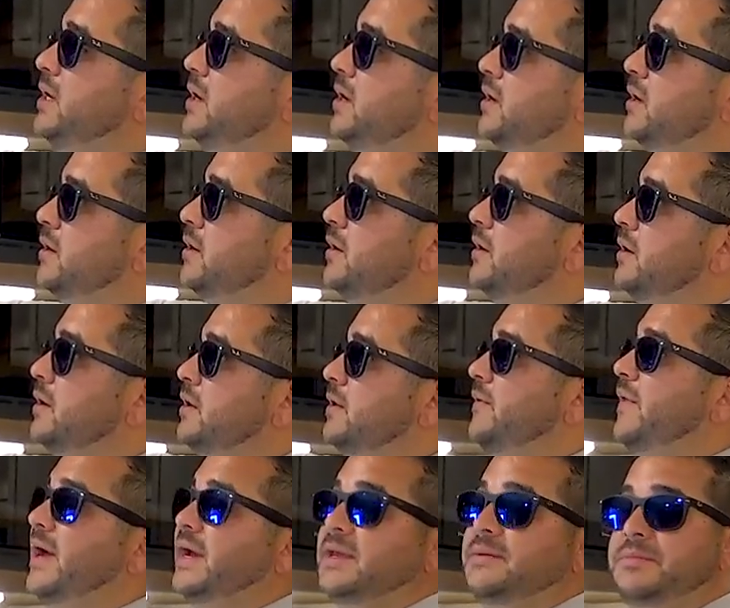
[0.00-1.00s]
here
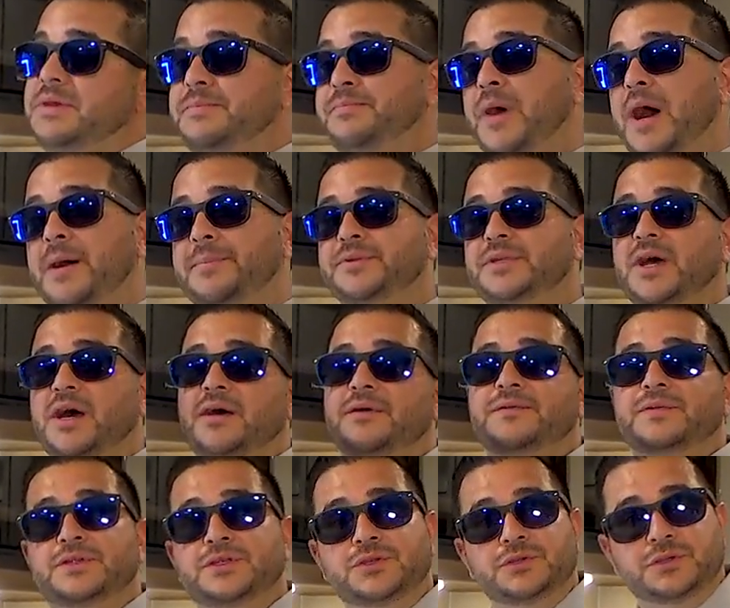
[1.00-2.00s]
that can be popped
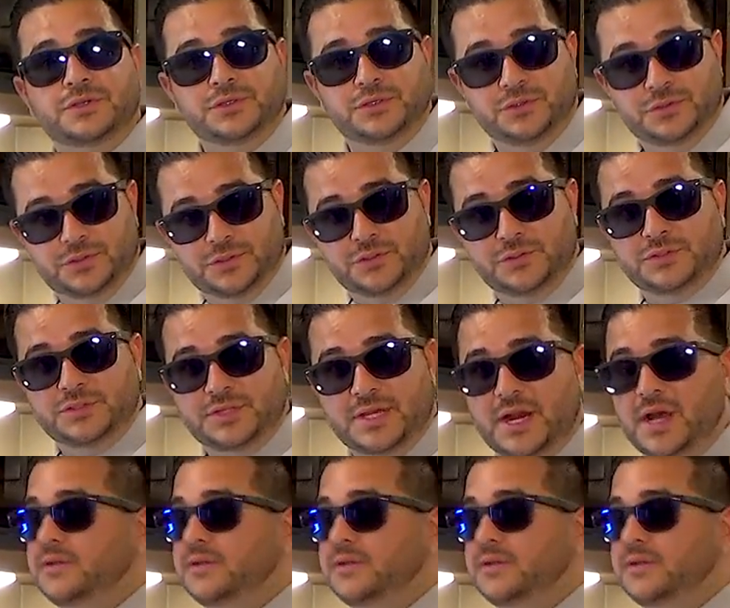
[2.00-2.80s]
off and you can, you can use it